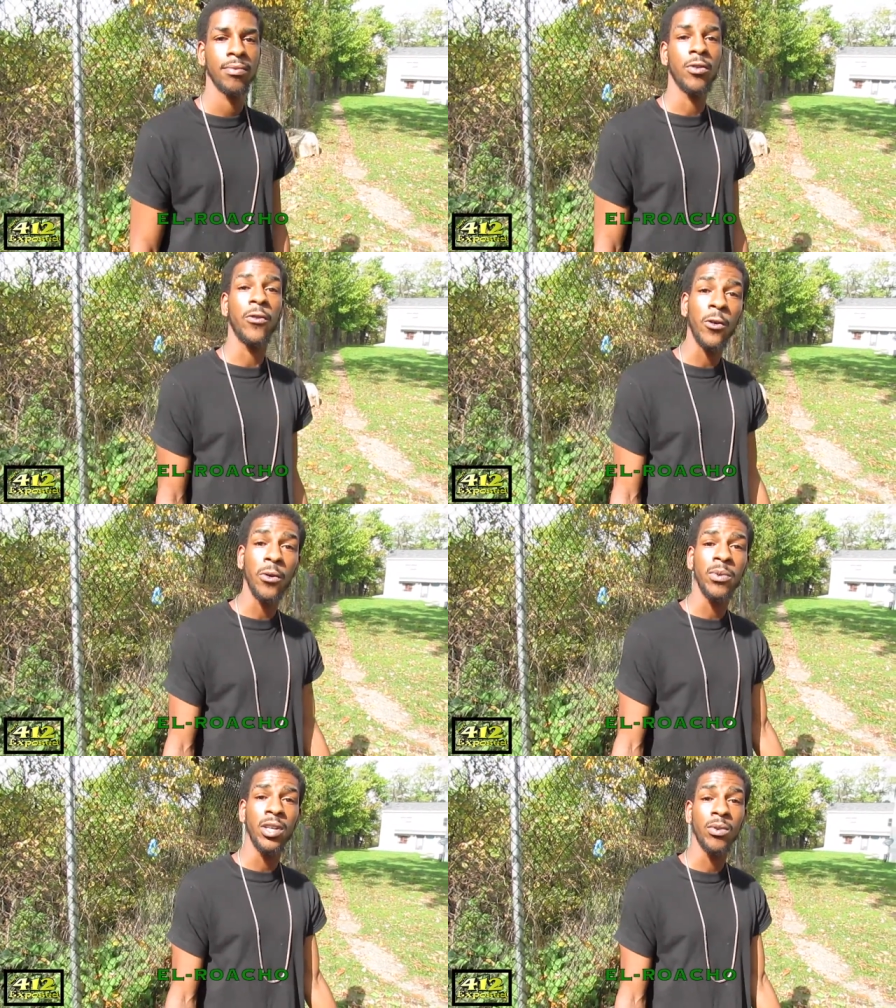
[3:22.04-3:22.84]
You
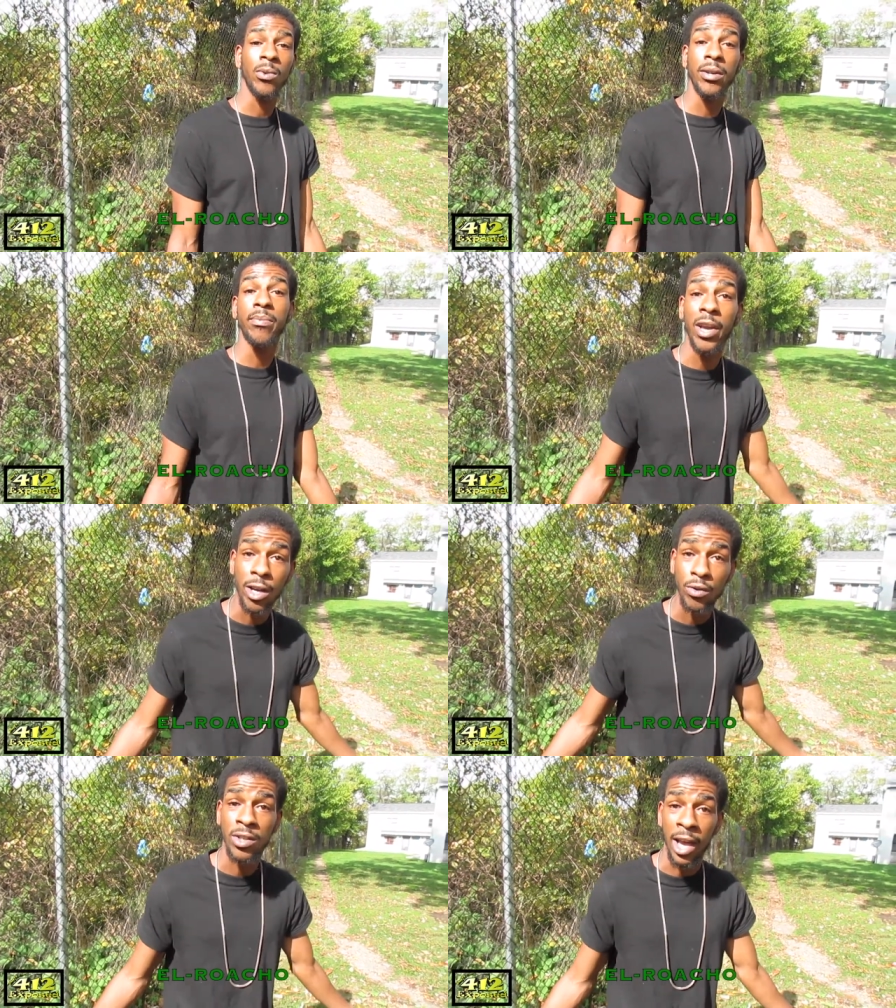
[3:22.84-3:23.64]
feel me? Where them
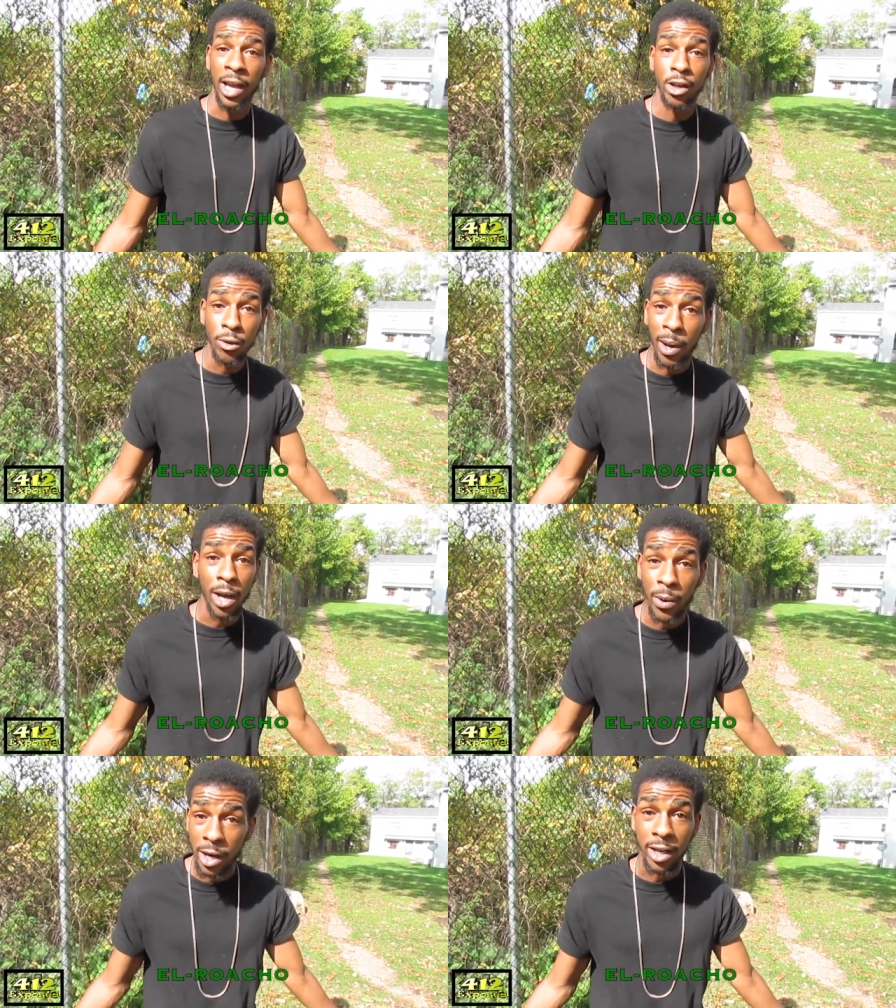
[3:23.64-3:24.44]
battles at? Ain't
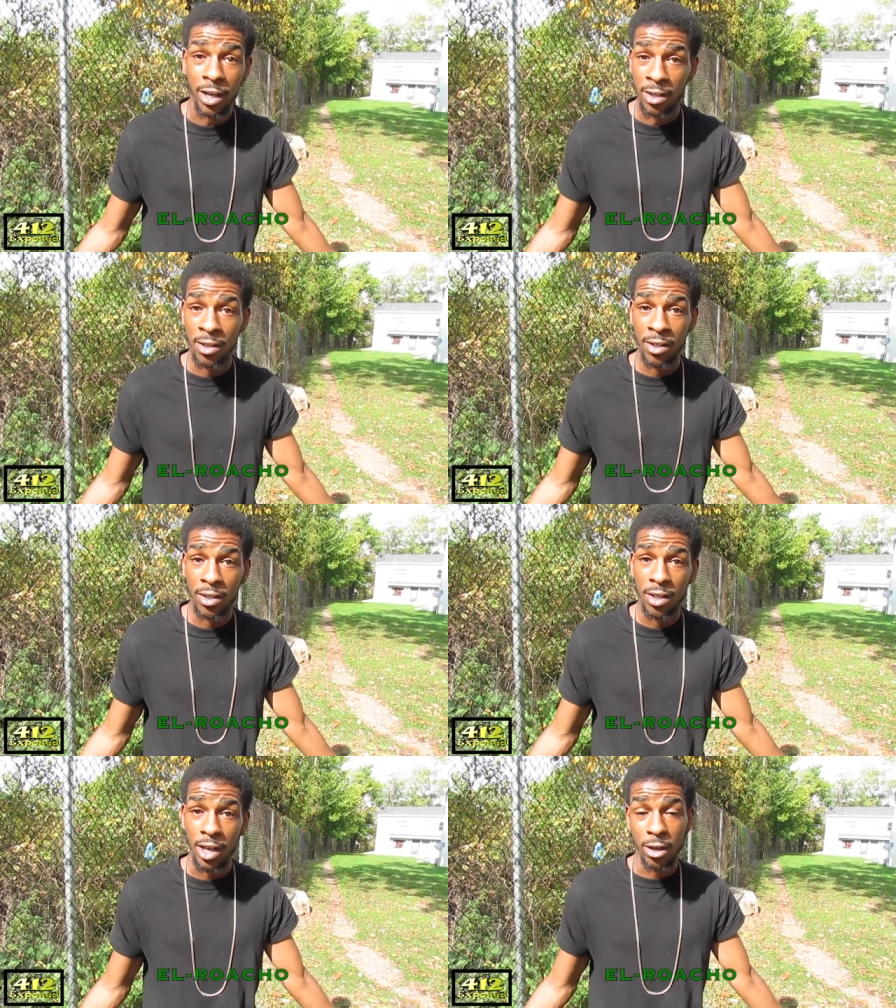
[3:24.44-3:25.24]
nobody working.
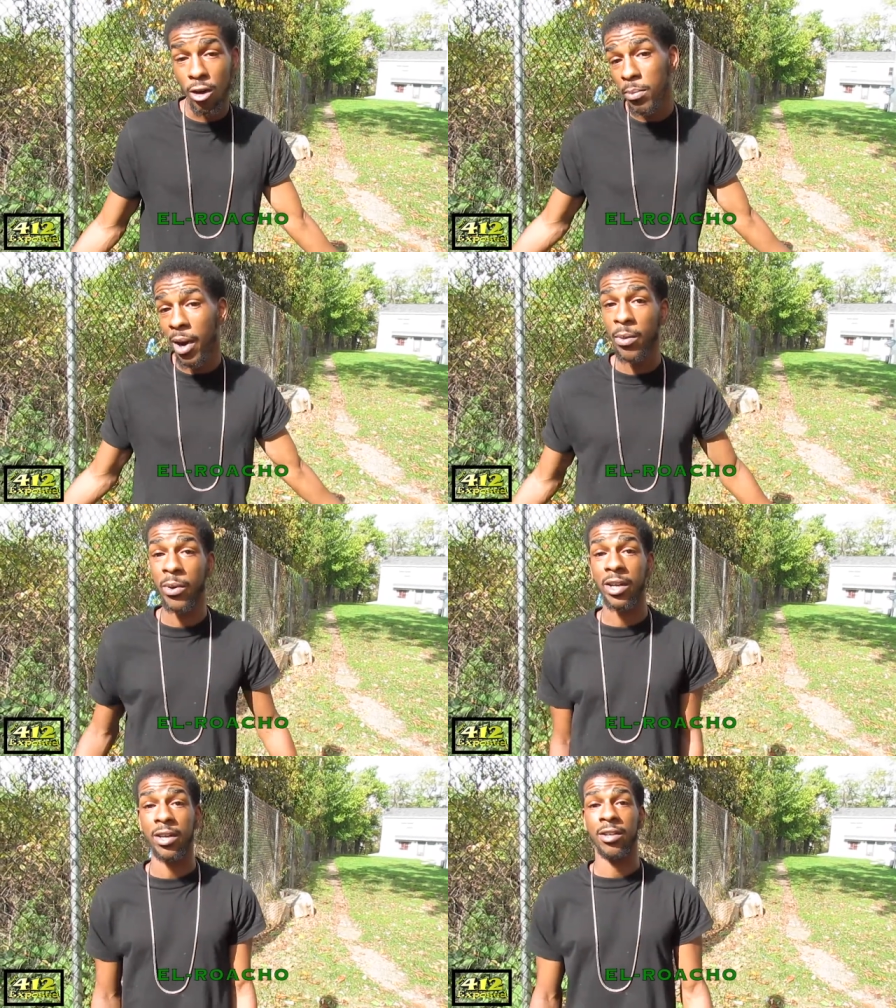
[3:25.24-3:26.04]
Ain't nobody
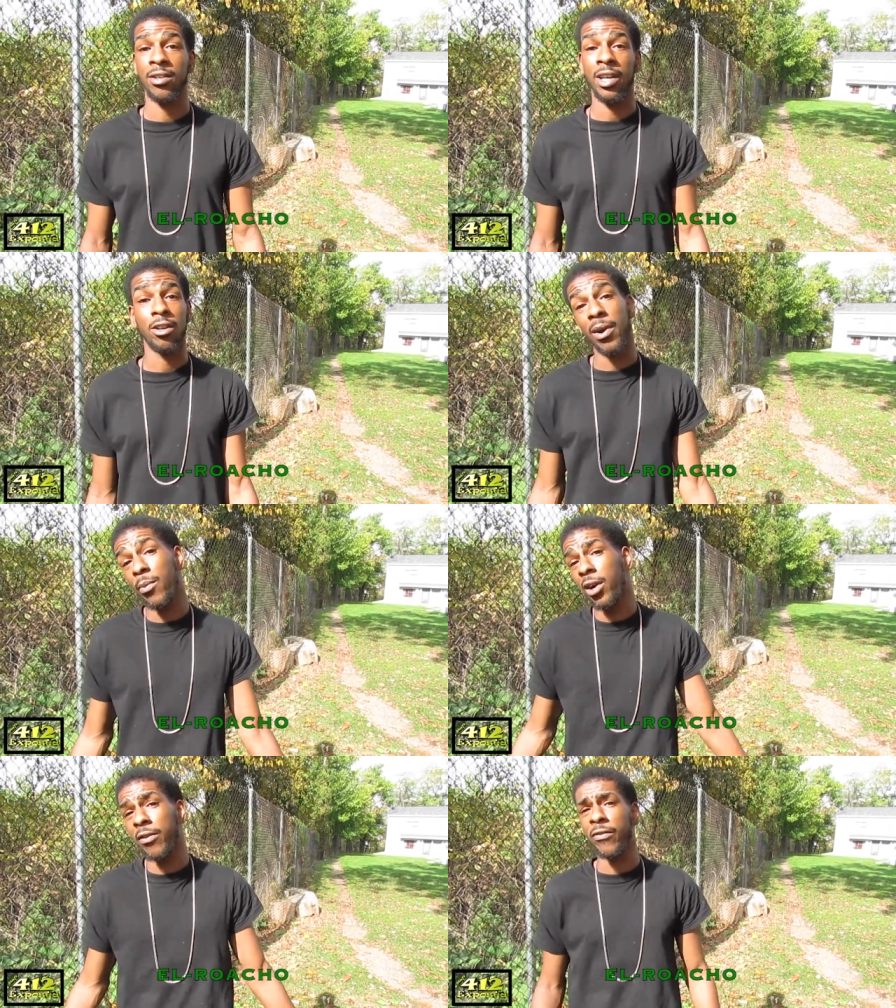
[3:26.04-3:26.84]
working. Ain't nobody
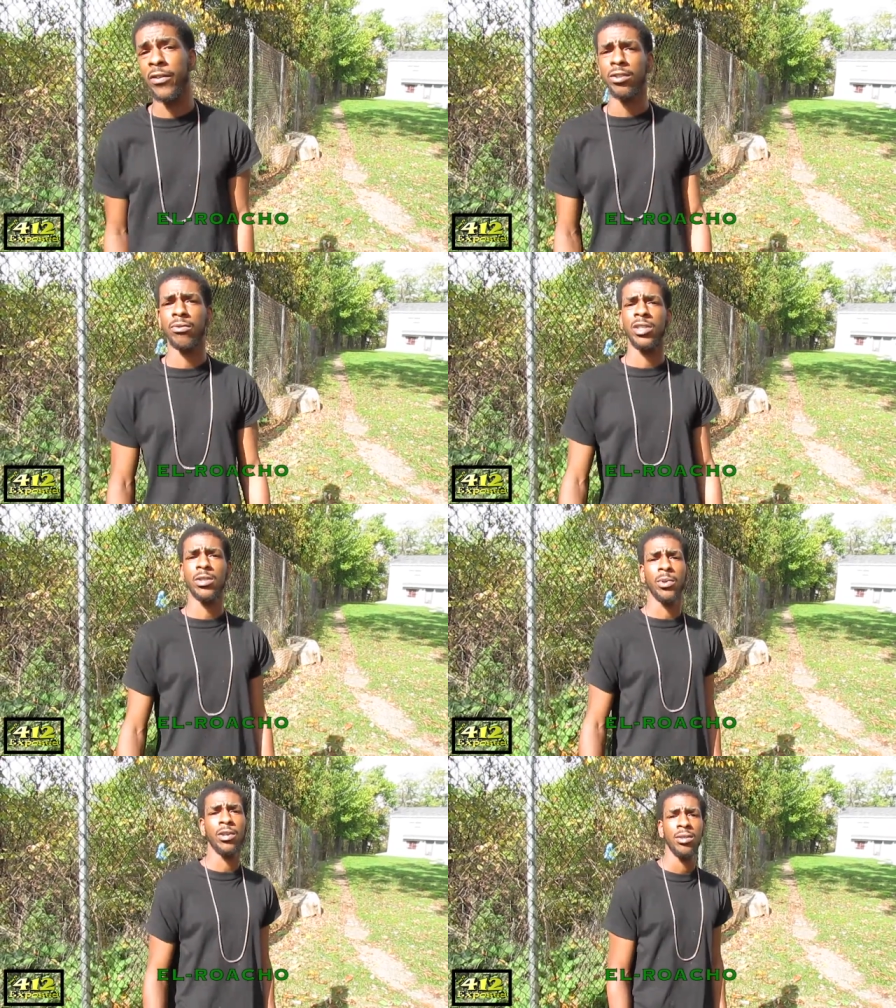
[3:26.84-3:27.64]
working for
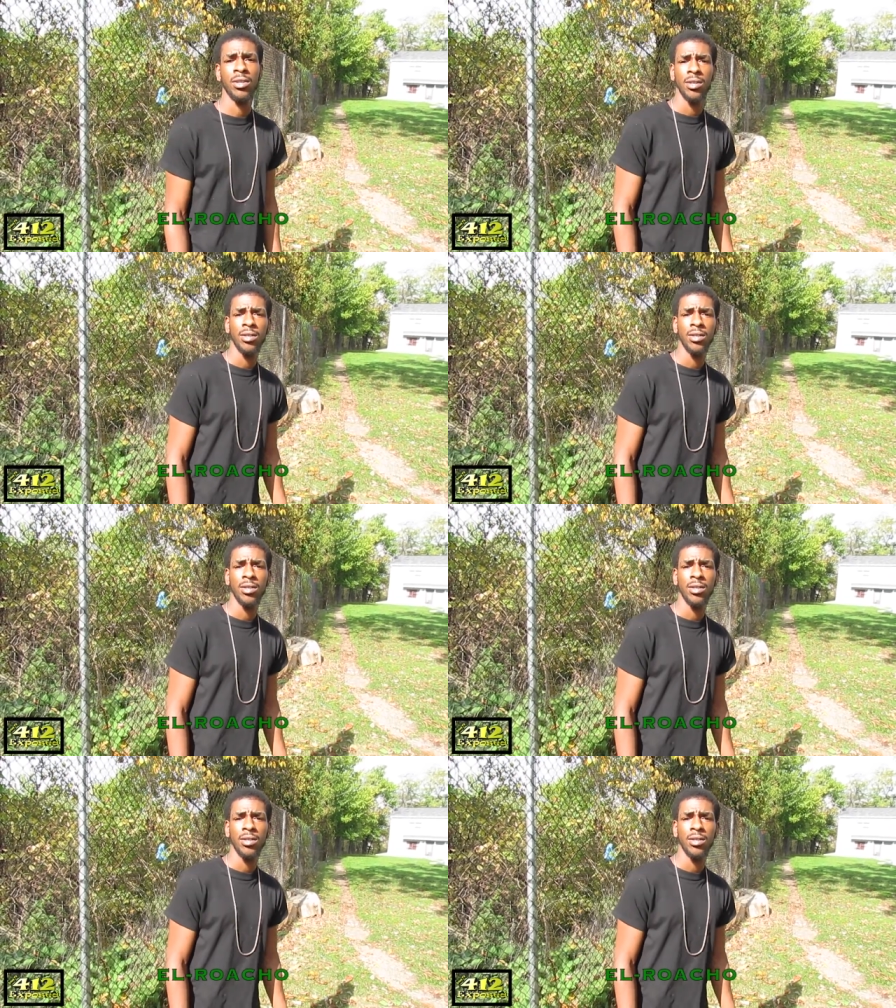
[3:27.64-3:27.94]
victories, bro.